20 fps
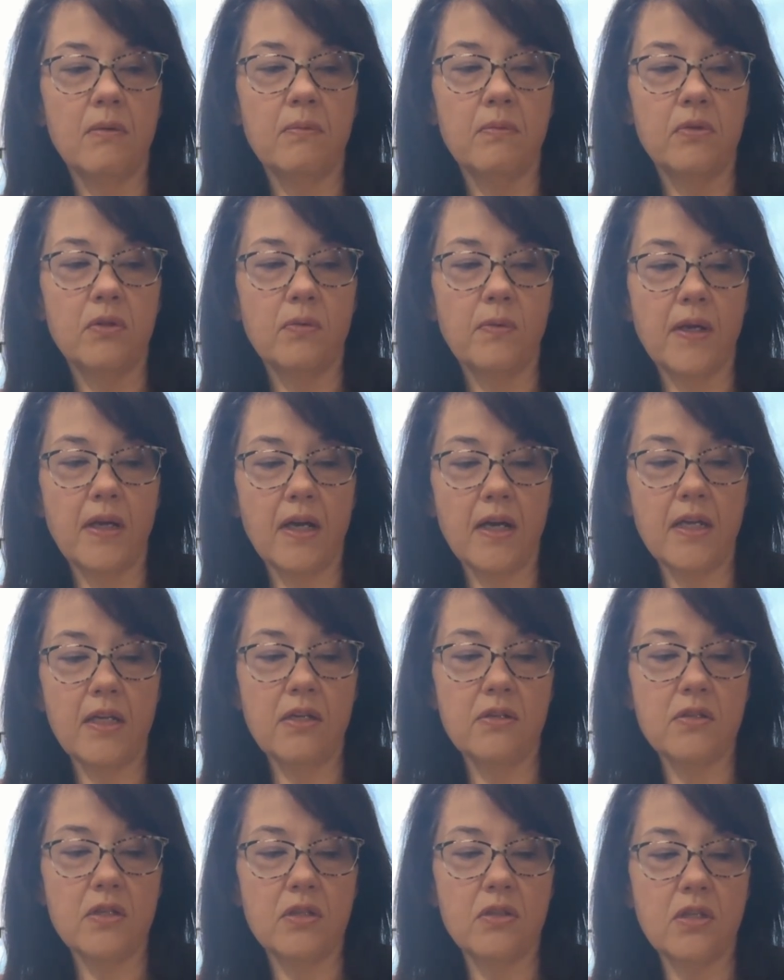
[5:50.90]
The way I
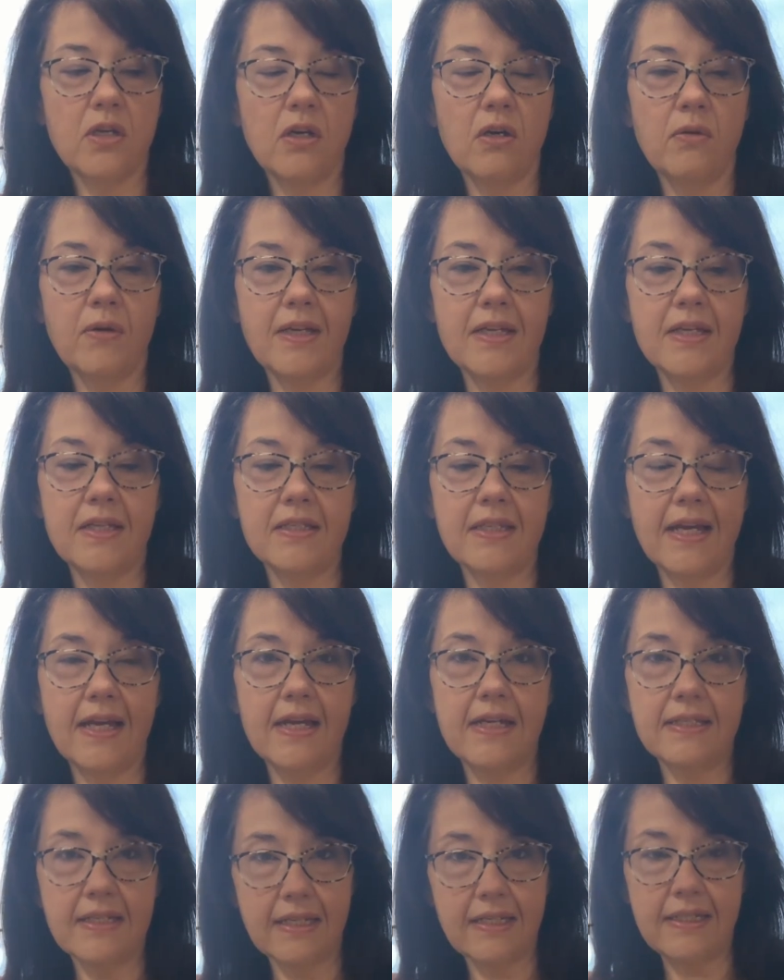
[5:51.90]
use it though is
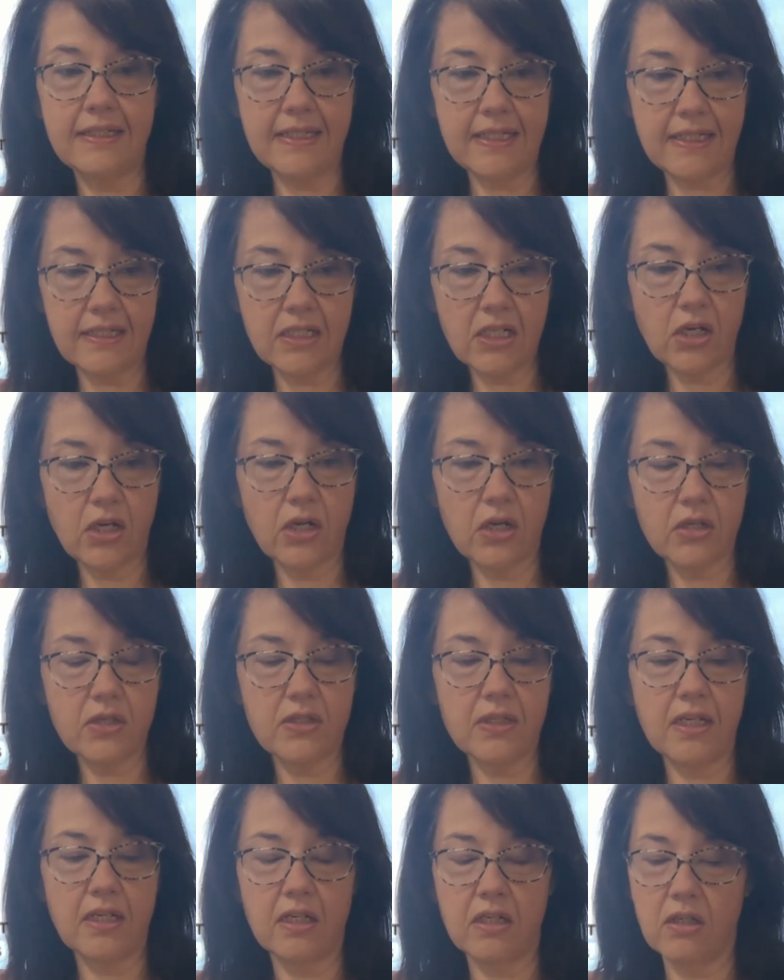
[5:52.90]
as a
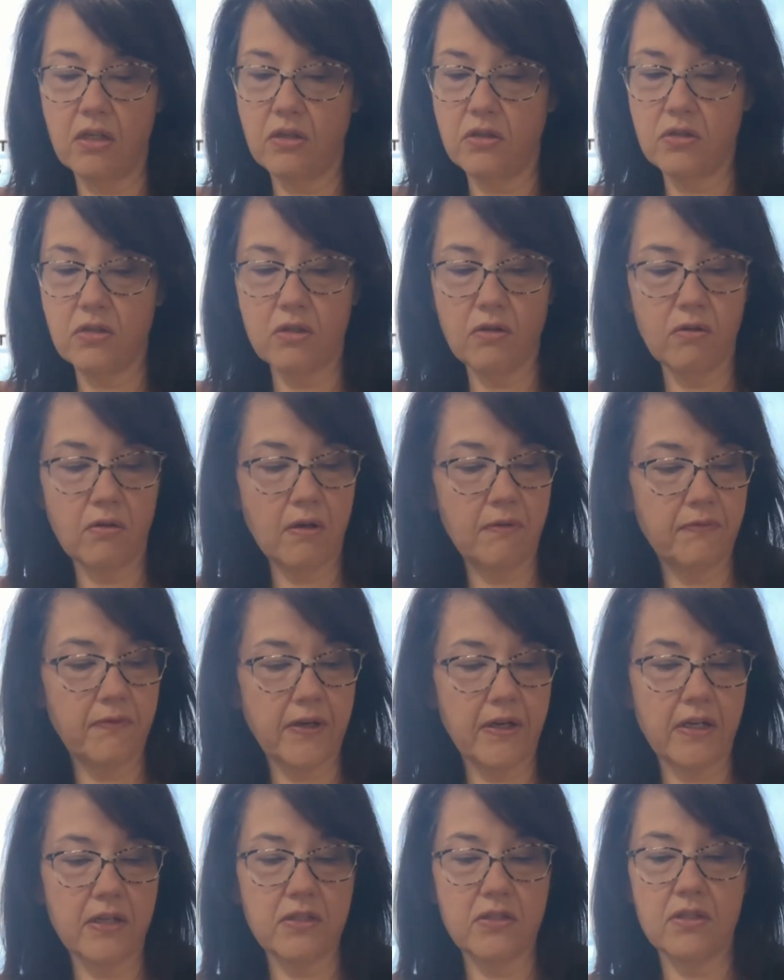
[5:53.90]
detox, and it also
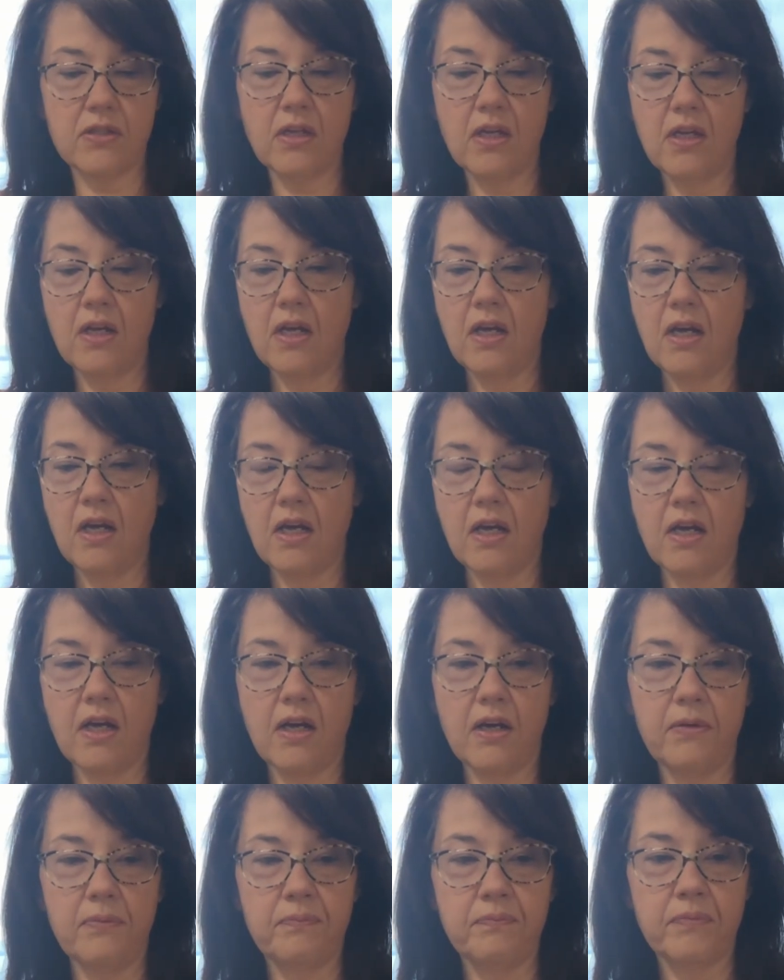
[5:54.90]
affects
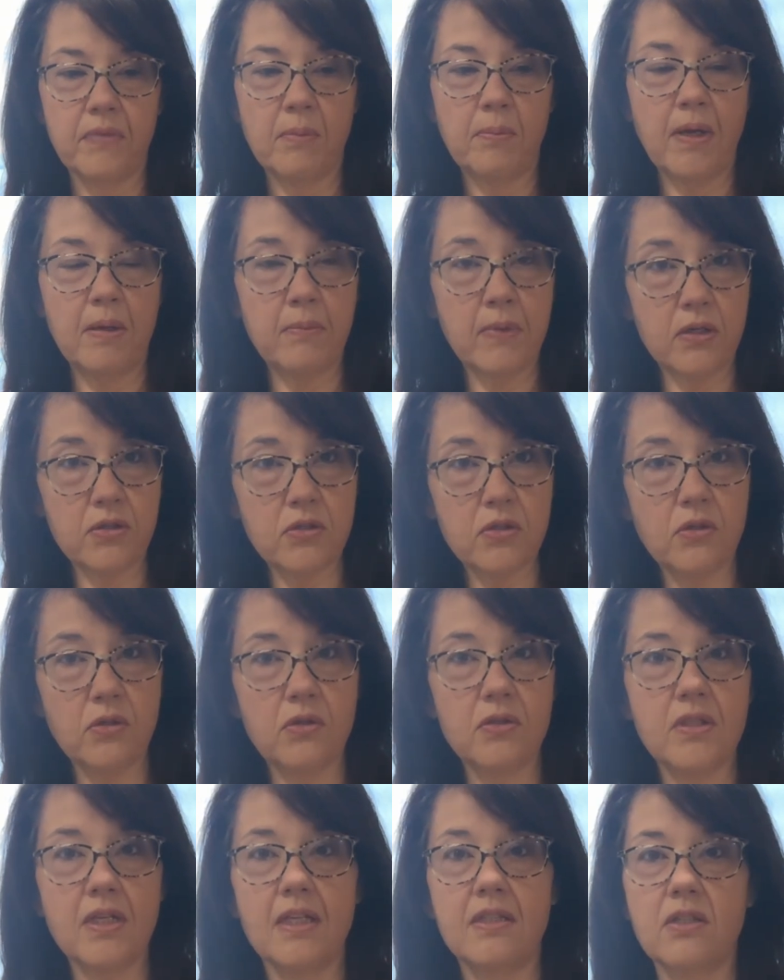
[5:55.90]
my
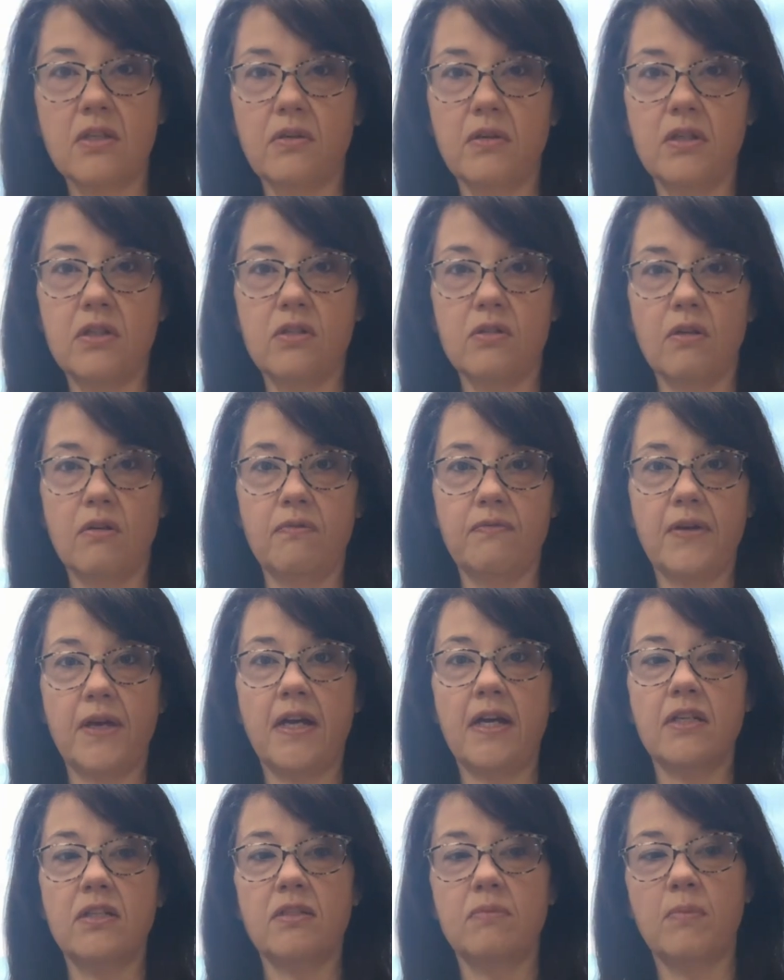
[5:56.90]
muscles. It's going to
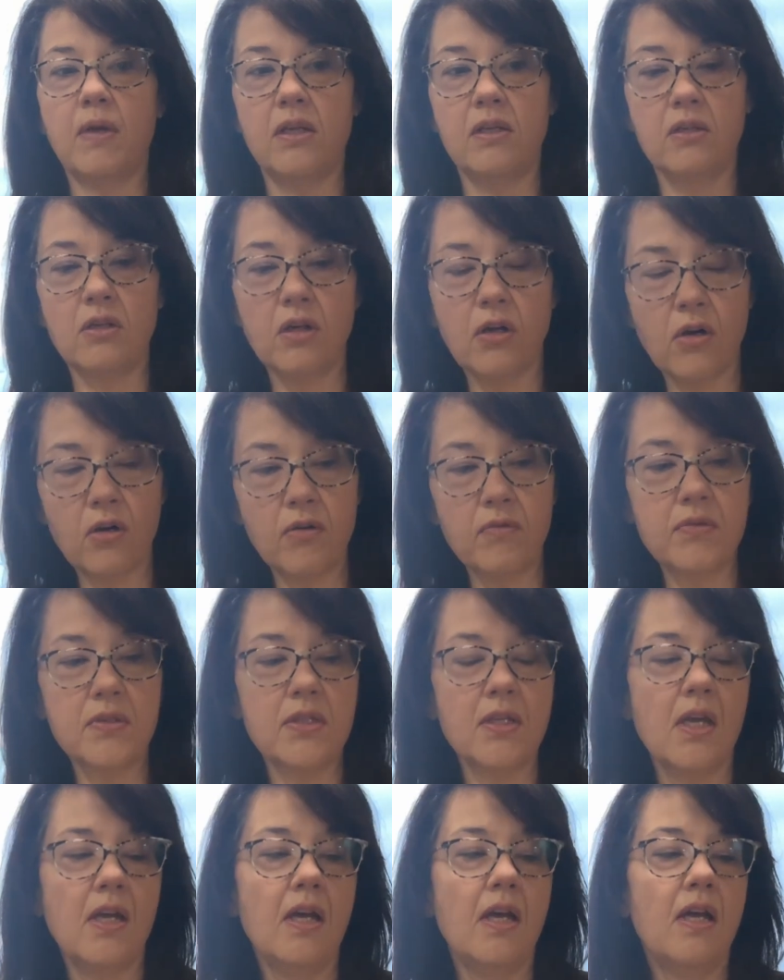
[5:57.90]
affect my nerves.
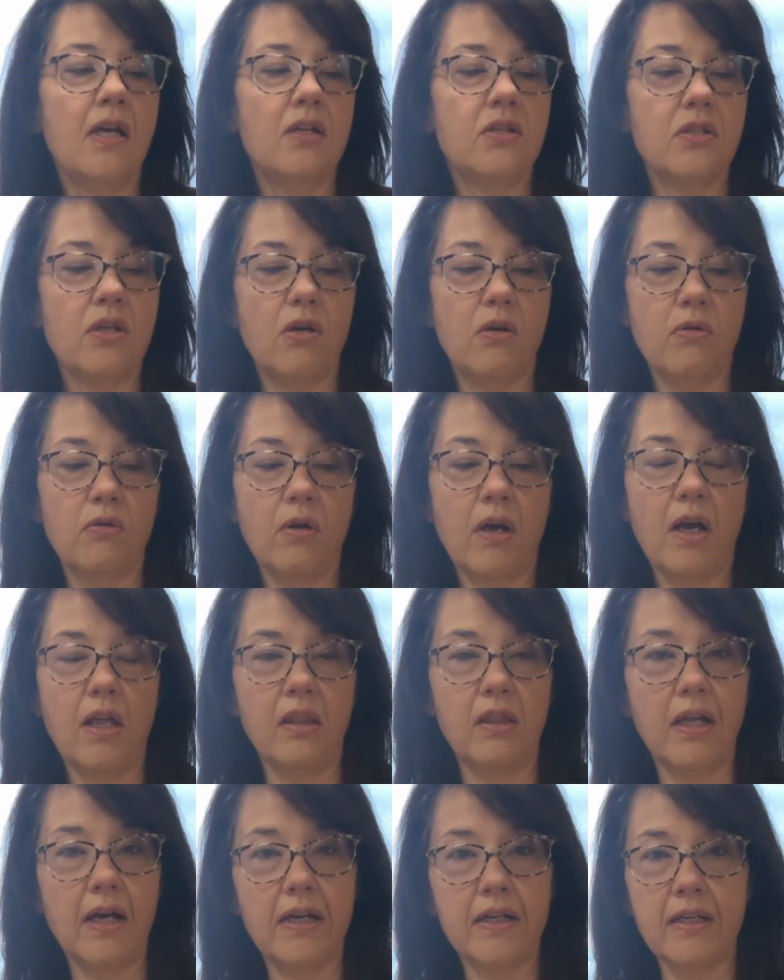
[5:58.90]
So a
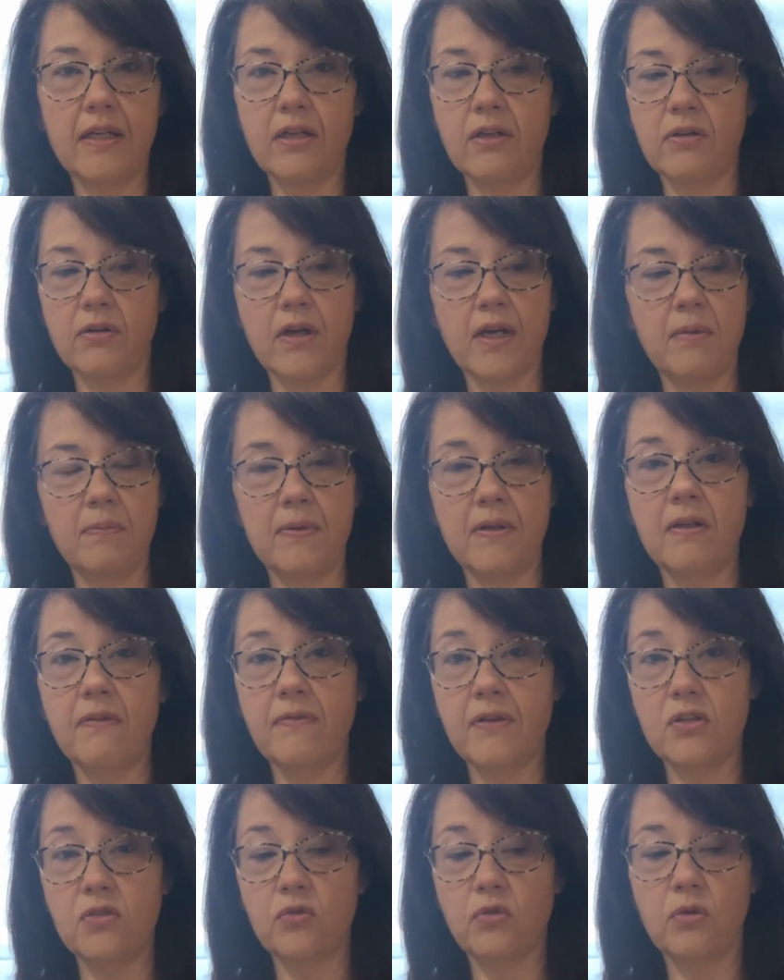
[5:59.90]
lot of great
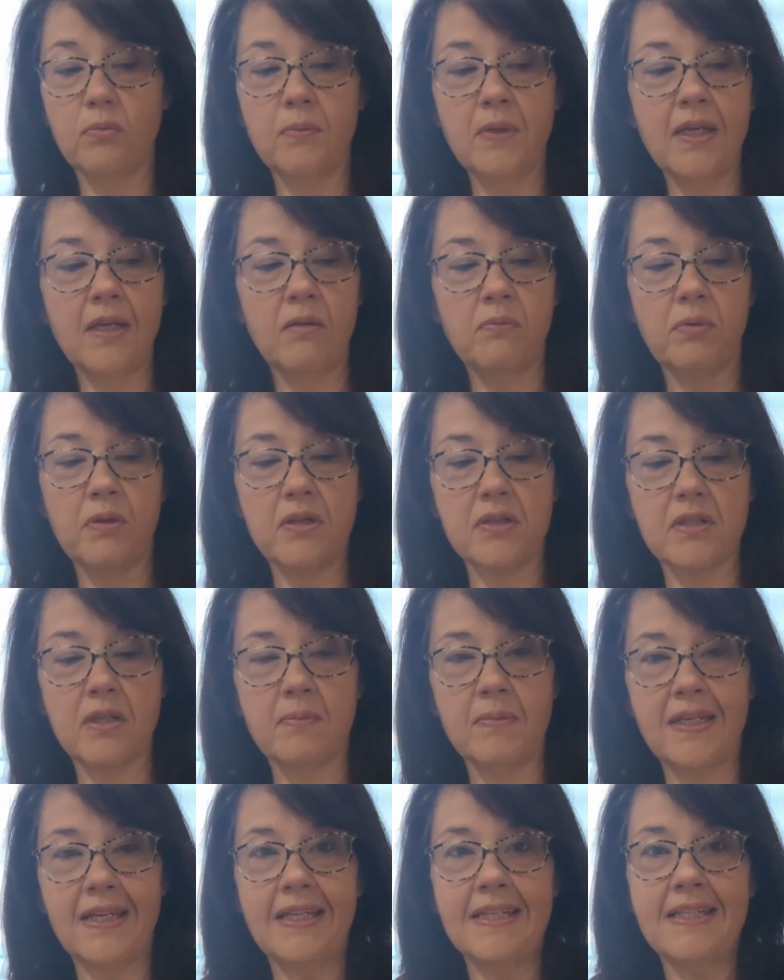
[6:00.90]
benefits for me, and plus
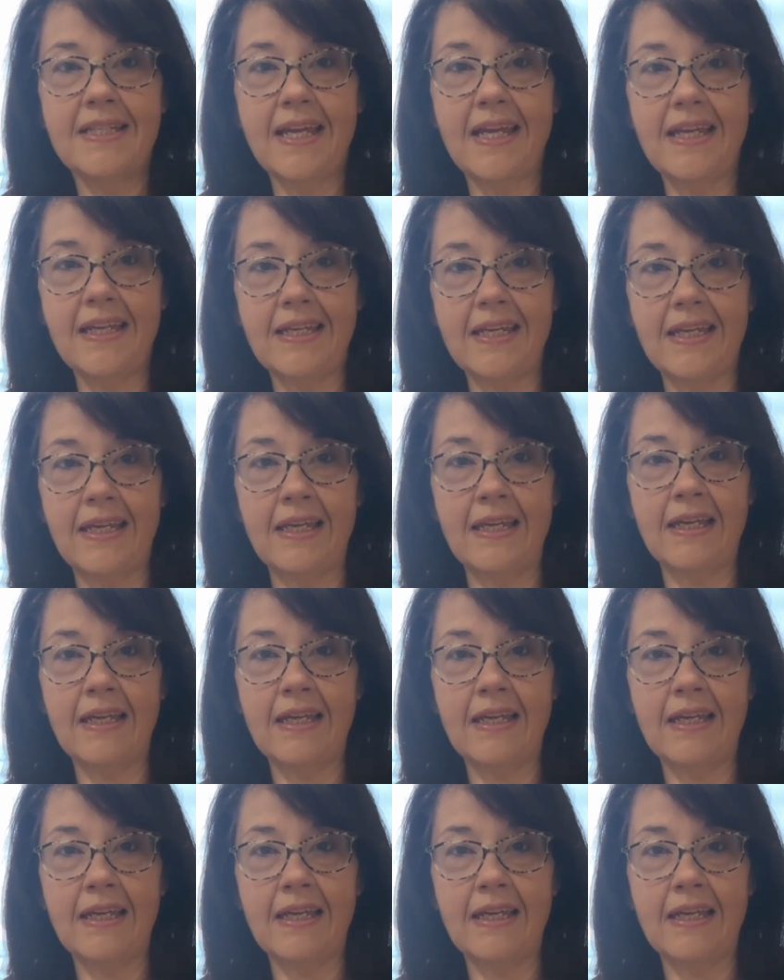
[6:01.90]
I'm intaking